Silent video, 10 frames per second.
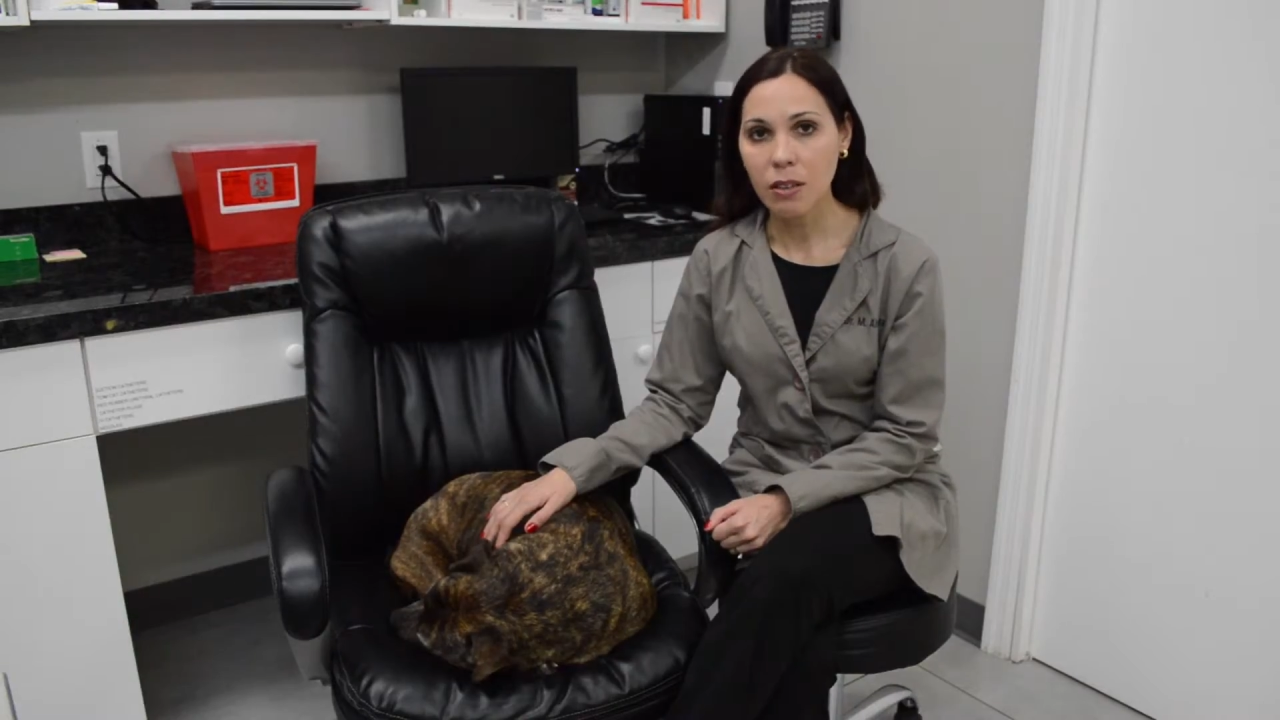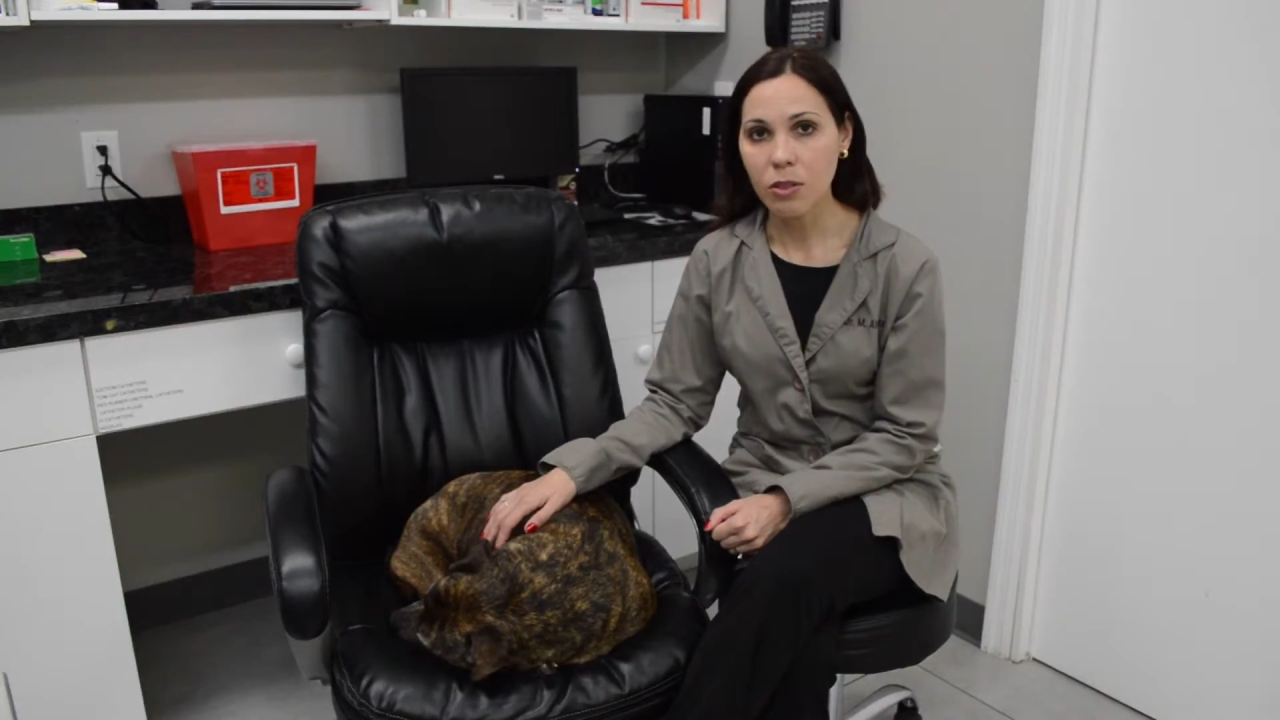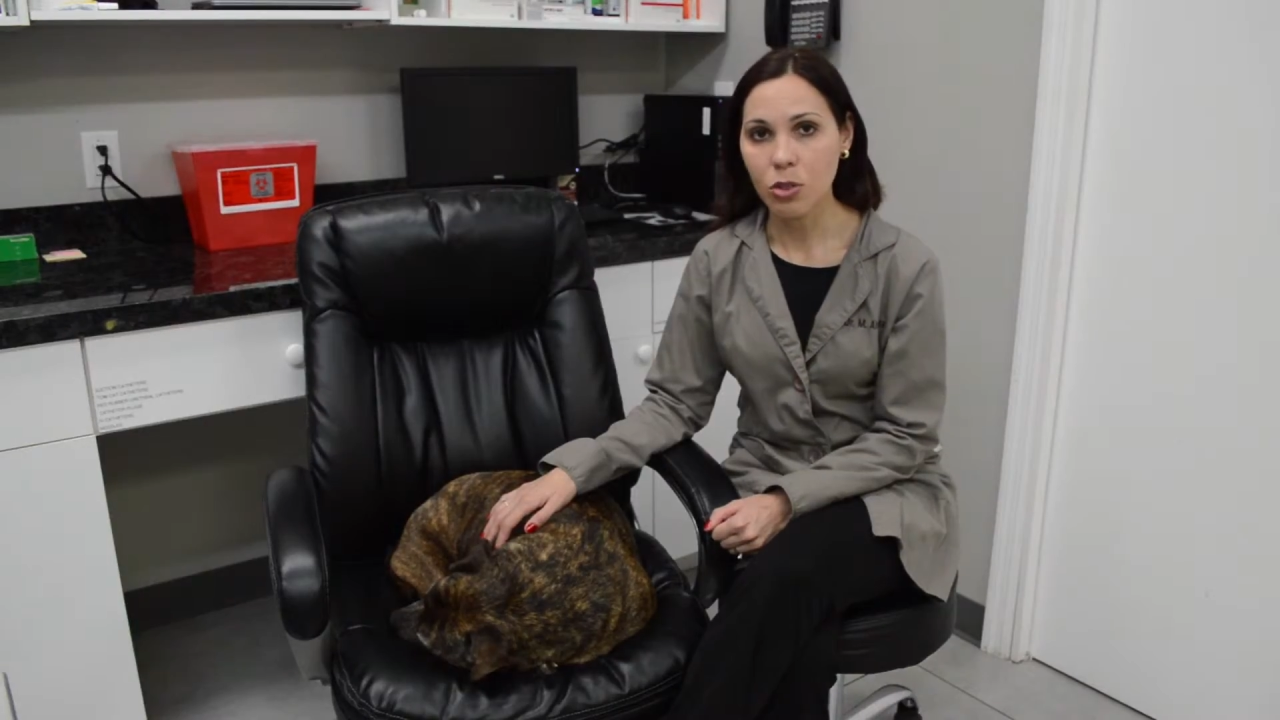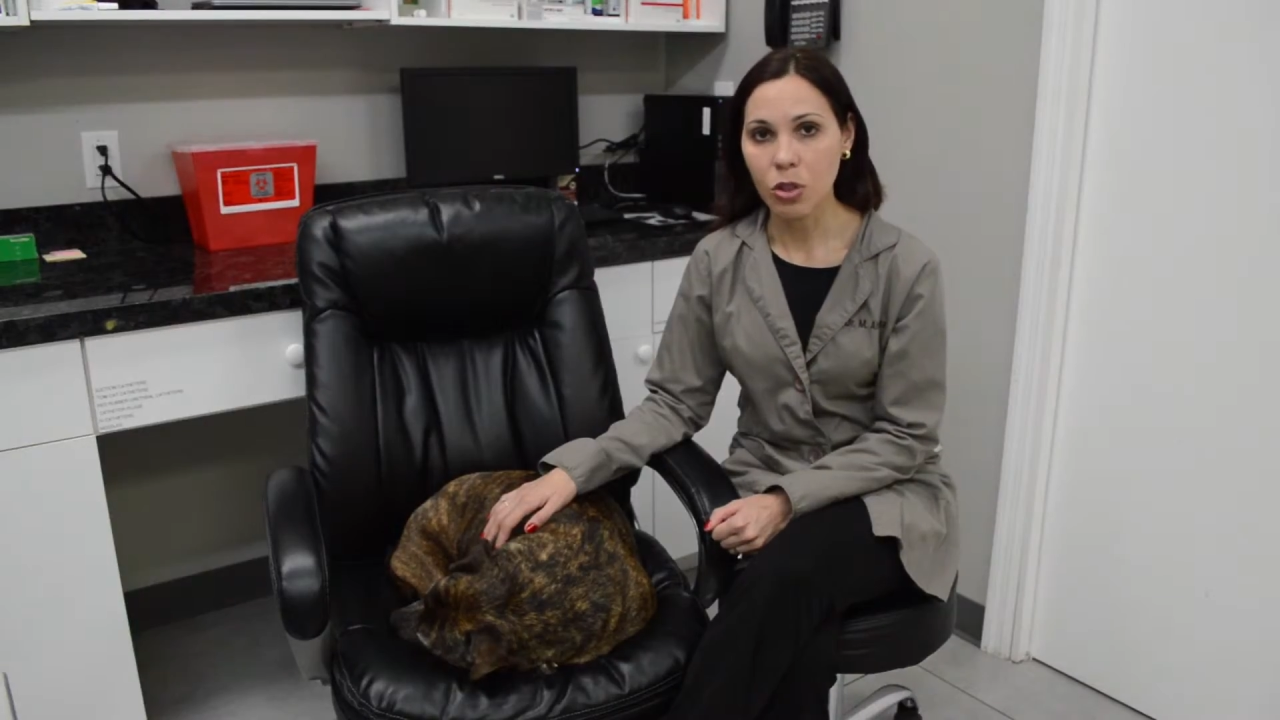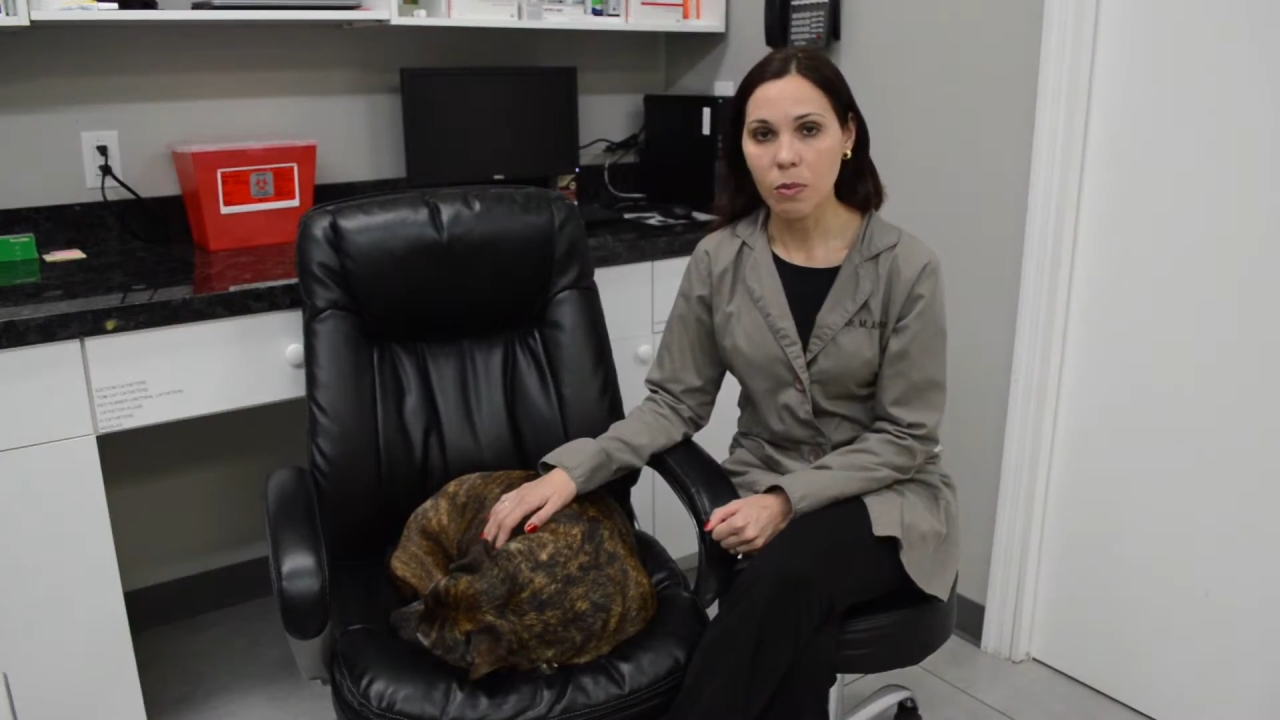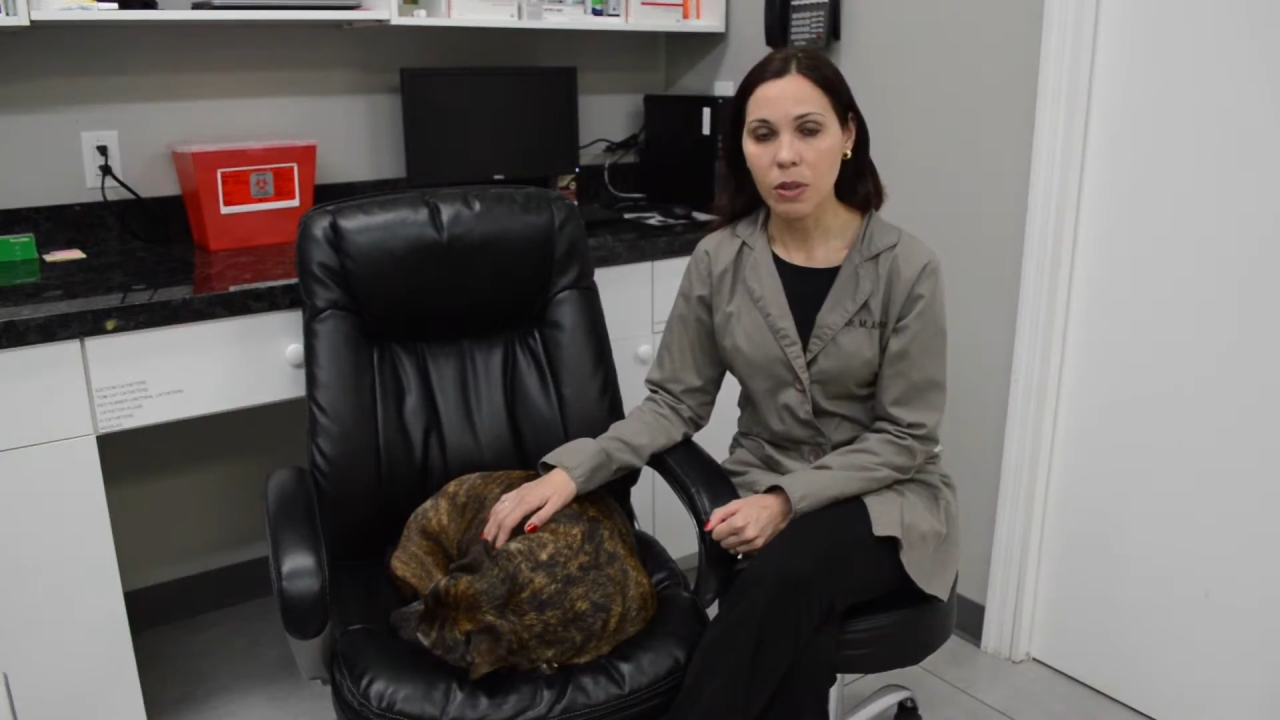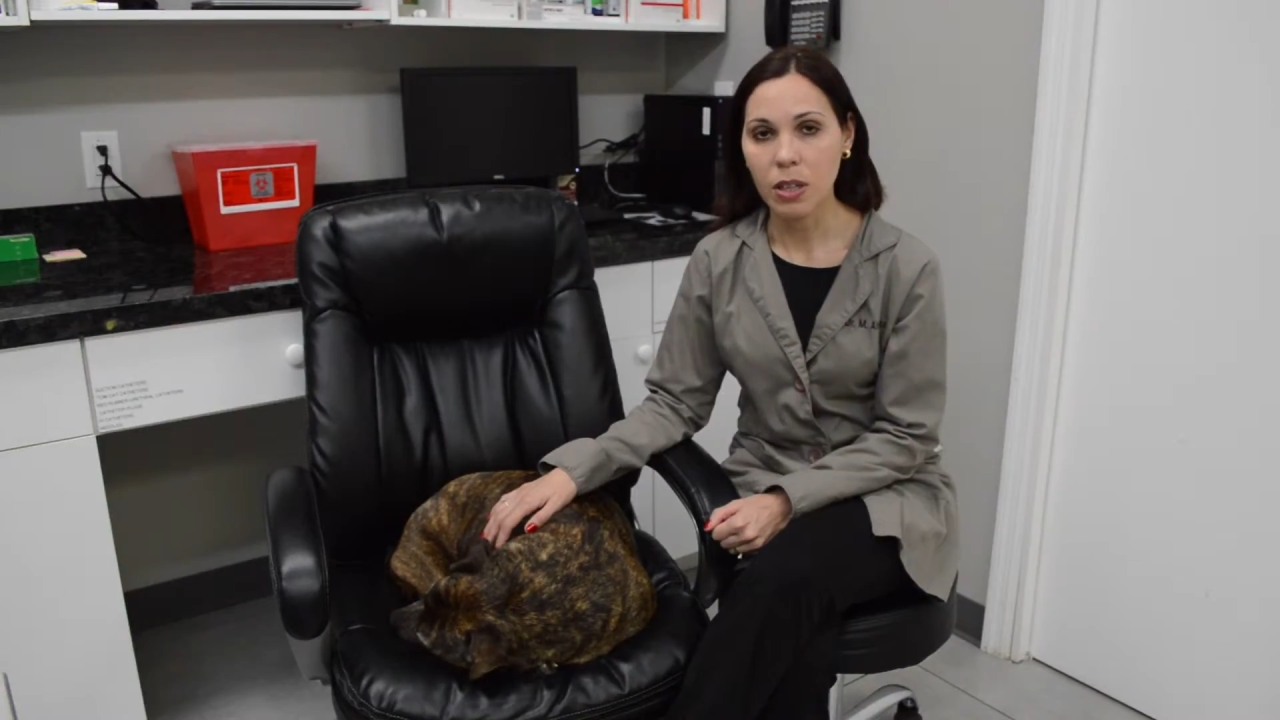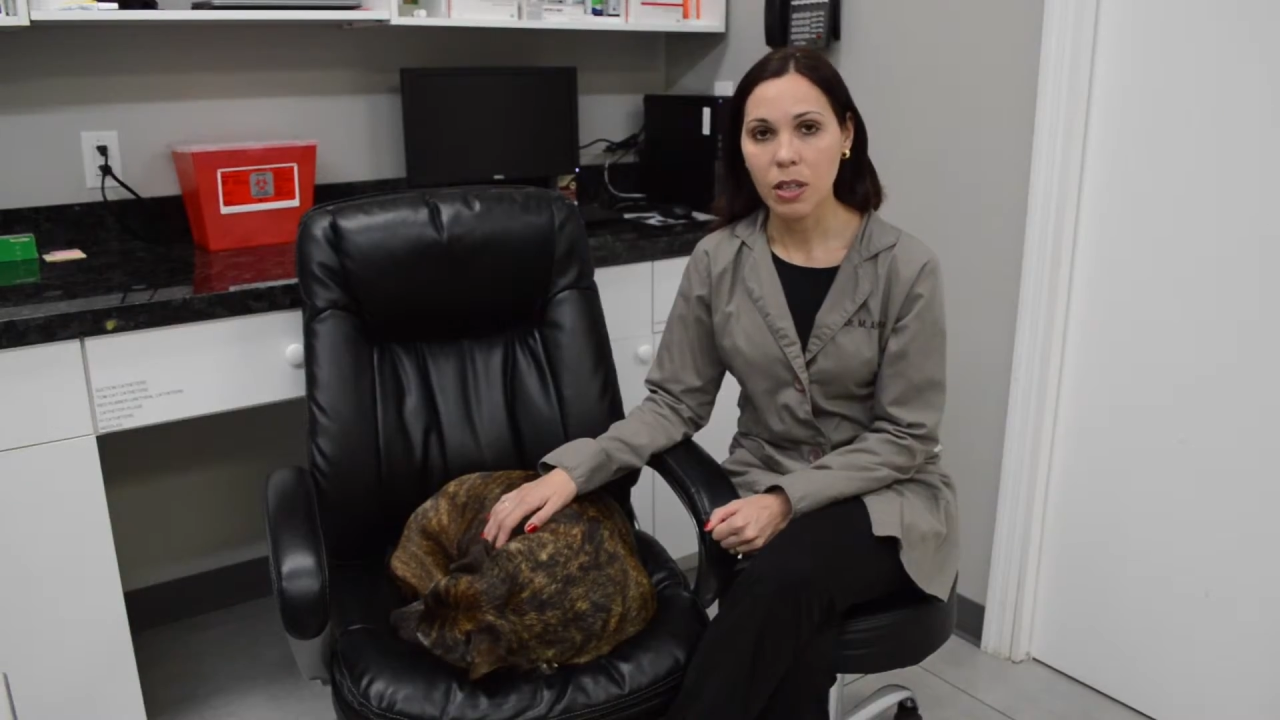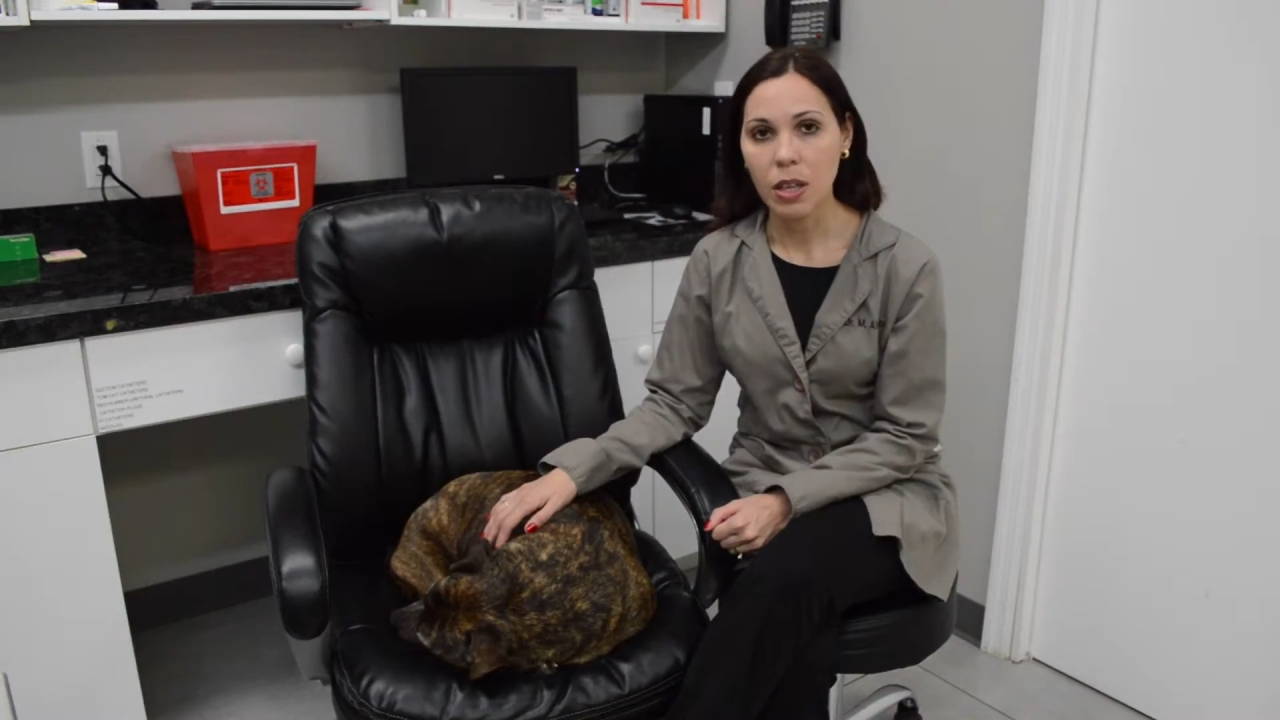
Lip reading: of the treatment,